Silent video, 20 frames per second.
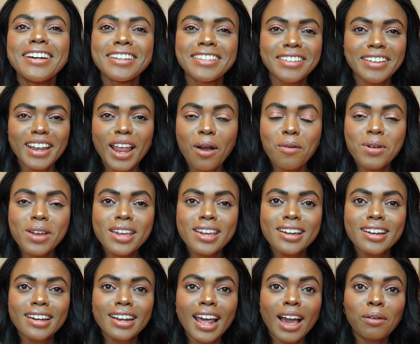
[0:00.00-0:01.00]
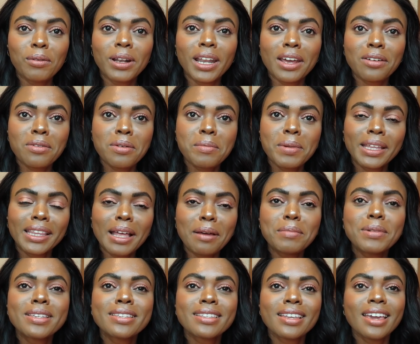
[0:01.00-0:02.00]
So now we're good. I will never make that
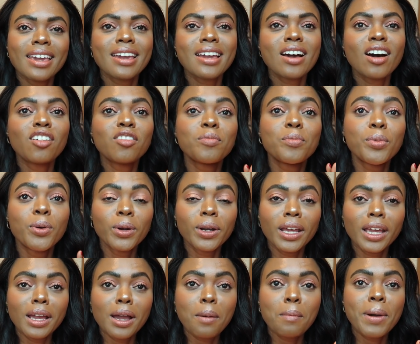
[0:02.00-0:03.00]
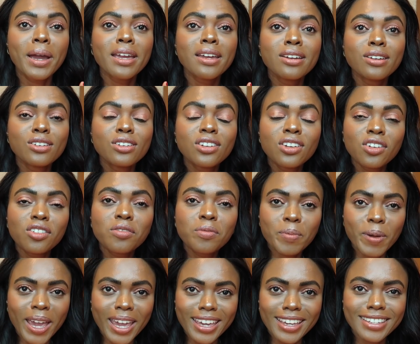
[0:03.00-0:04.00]
mistake of putting my good
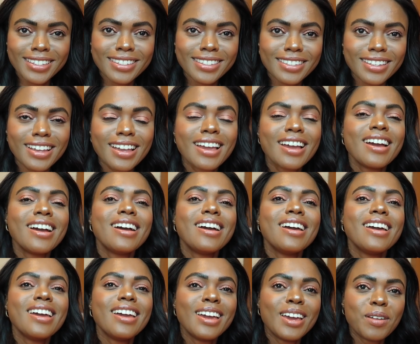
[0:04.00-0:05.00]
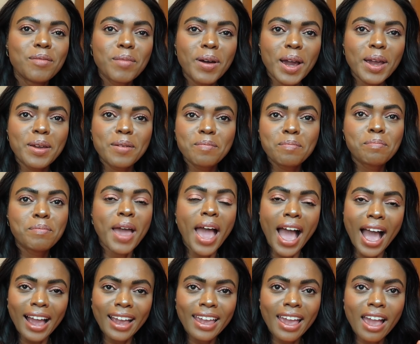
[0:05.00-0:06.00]
toothpaste in my
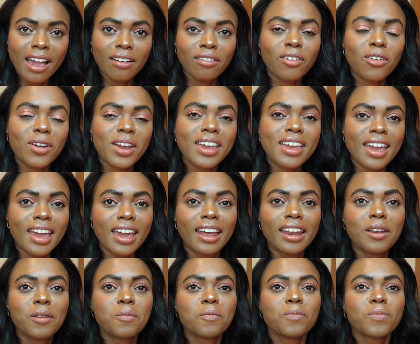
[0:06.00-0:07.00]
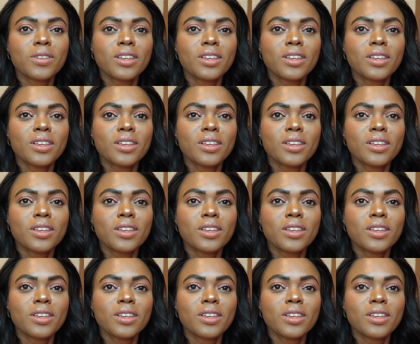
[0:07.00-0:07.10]
bag ever again.